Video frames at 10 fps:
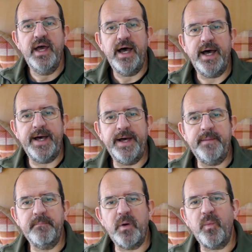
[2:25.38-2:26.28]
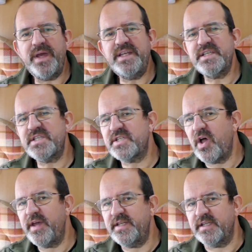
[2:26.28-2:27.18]
but we
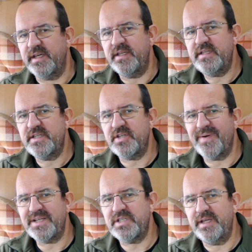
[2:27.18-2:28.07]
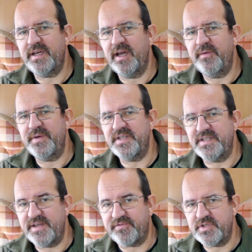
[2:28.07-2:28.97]
decided to actually go with a
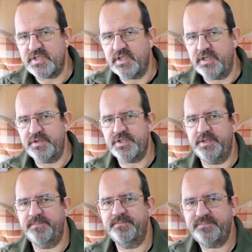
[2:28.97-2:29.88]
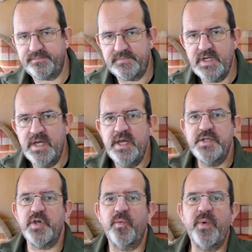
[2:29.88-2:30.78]
different solution.
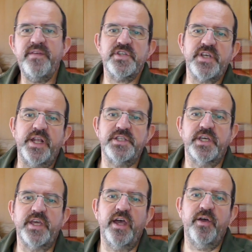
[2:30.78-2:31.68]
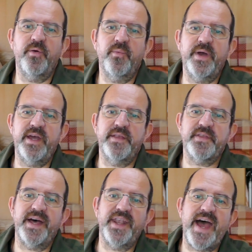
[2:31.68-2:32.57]
So we've decided to go with
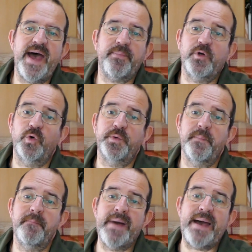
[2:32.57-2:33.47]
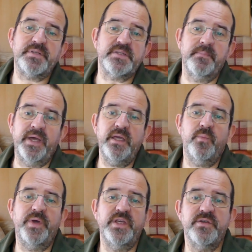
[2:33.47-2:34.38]
an app called Maps.me.
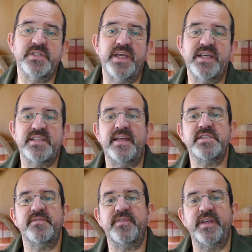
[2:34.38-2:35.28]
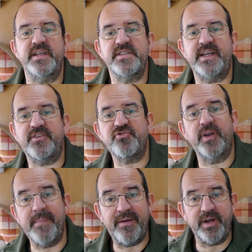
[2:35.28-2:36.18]
We used it extensively in Central
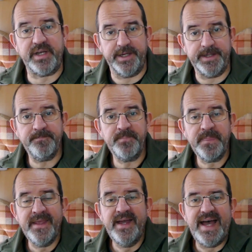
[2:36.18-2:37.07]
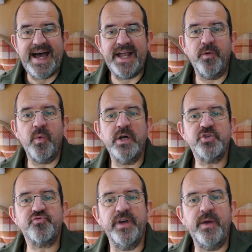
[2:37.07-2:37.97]
America and it
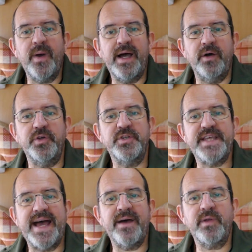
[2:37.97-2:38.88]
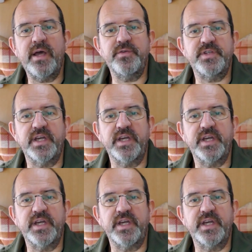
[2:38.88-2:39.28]
works really well. You download the